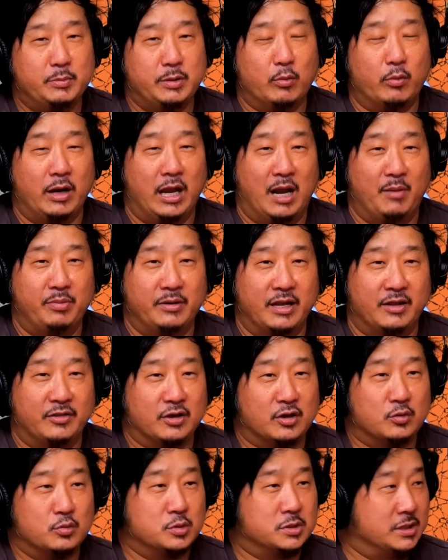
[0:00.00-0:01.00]
to me what happened at the
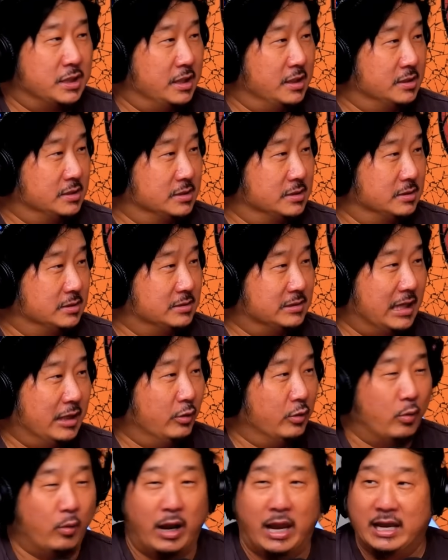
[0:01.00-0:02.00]
Crusades? Because I
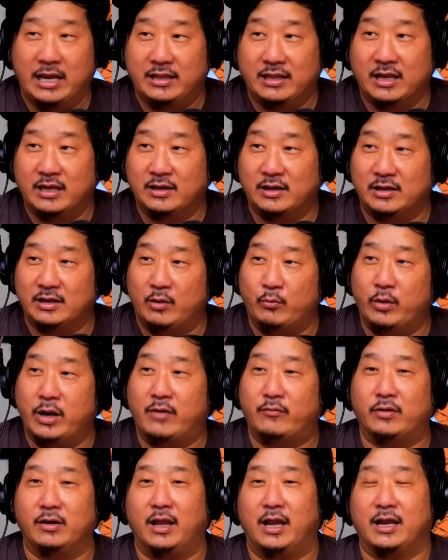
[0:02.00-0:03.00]
don't know anything.
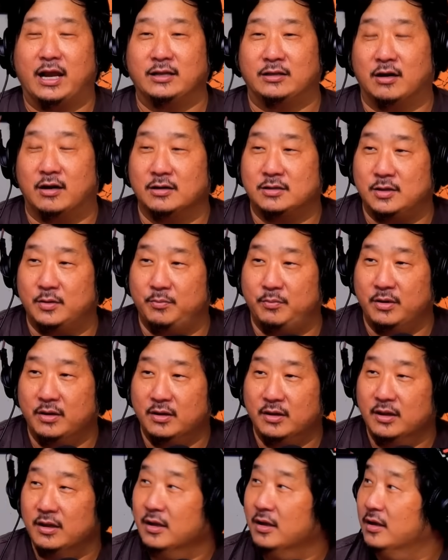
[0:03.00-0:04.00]
Whenever like I talk to,
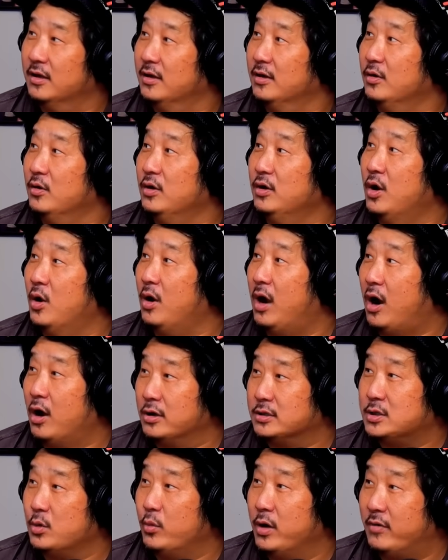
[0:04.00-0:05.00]
no,
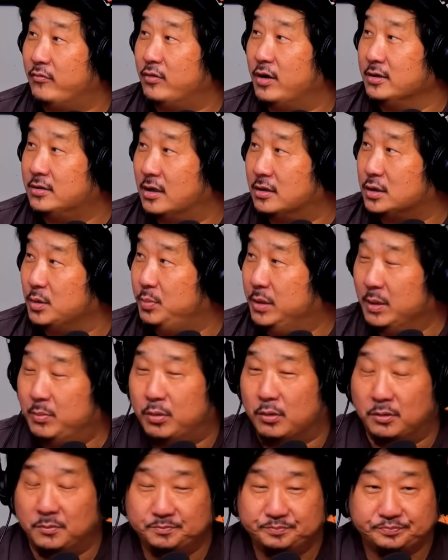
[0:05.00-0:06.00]
honestly, whenever I talk to
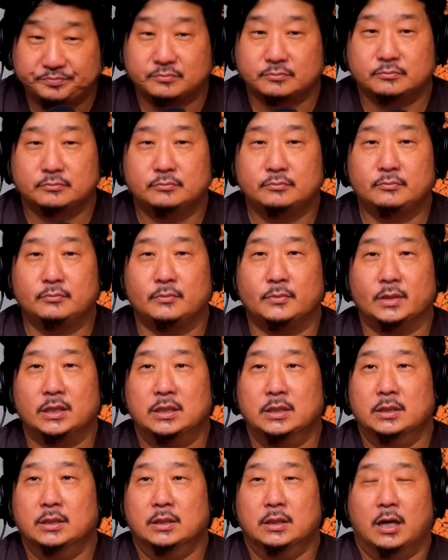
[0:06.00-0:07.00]
people
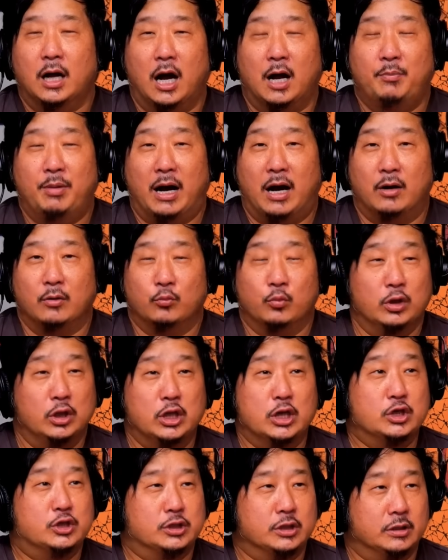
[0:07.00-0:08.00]
about
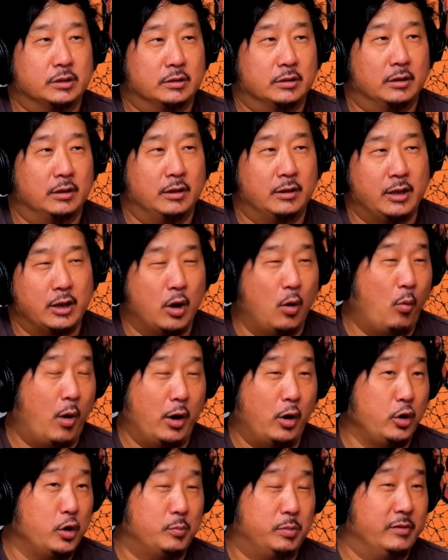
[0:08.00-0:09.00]
religion and they go, "Why
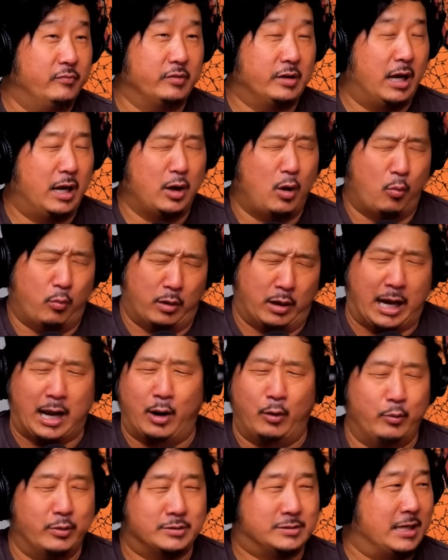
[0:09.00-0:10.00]
don't you believe in God?" I go, well, I
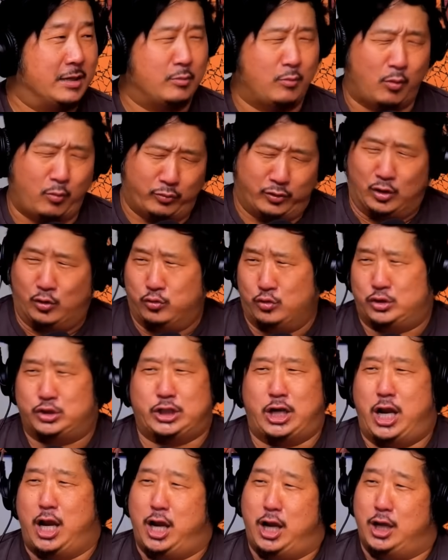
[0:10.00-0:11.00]
always say, "Oh, the
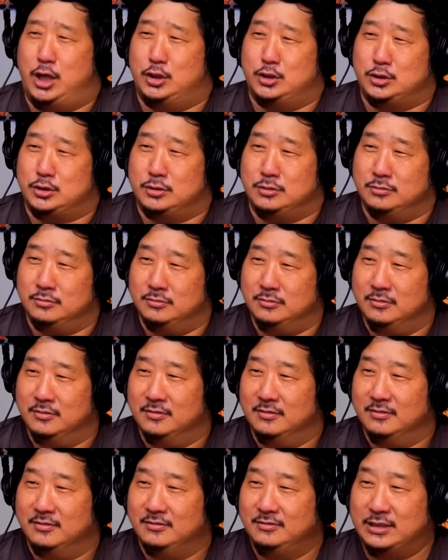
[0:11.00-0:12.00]
Crusades,"
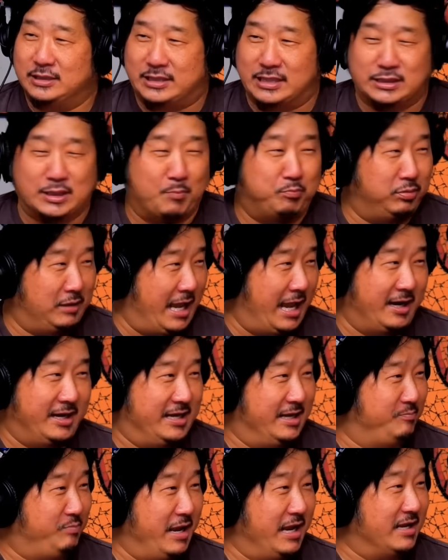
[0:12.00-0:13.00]
just as a
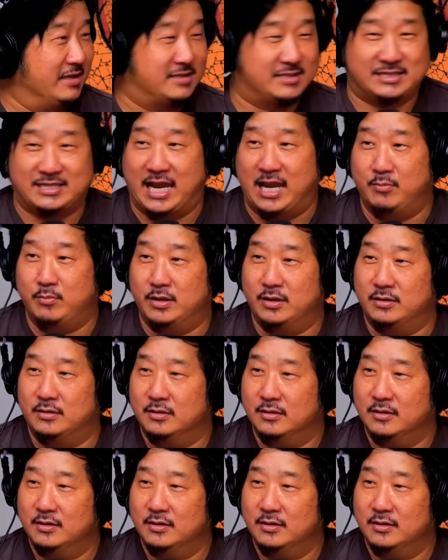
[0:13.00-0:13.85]
blanket statement,